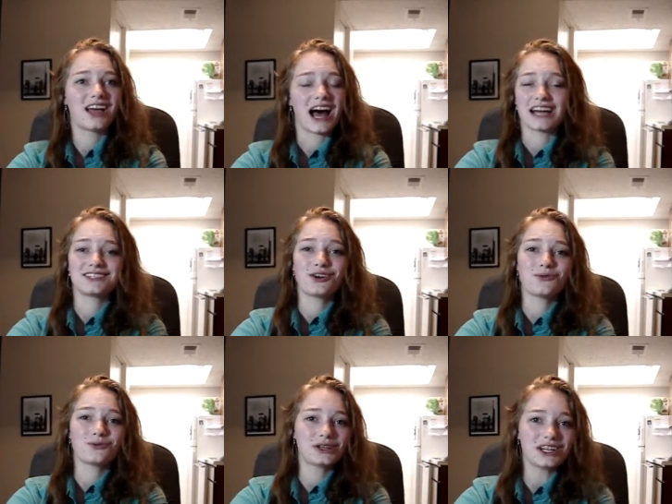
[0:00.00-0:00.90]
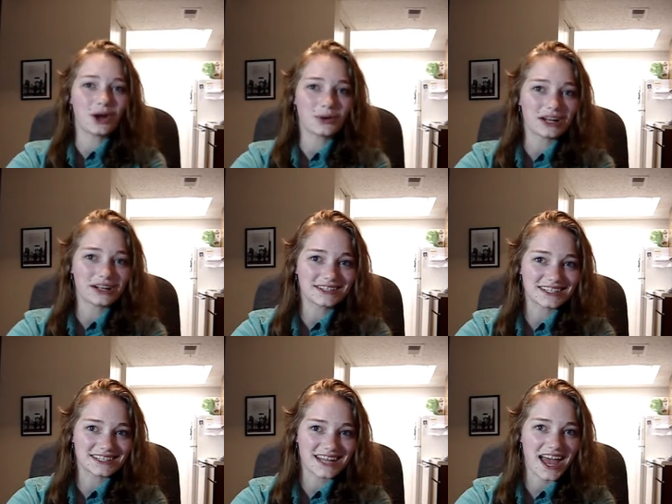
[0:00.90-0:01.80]
I don't really know what else
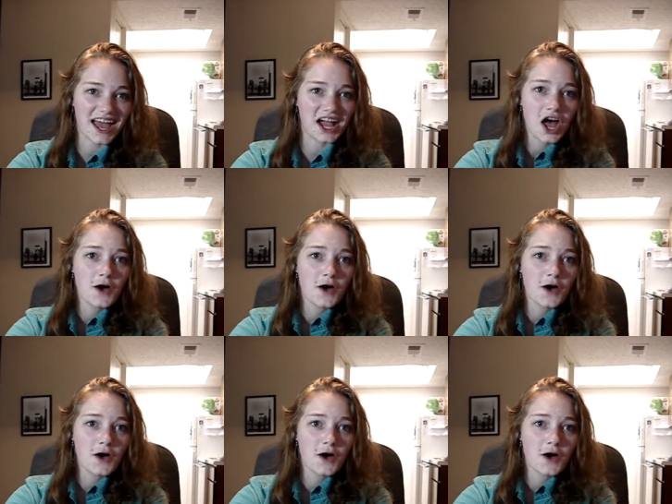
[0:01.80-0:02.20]
to say,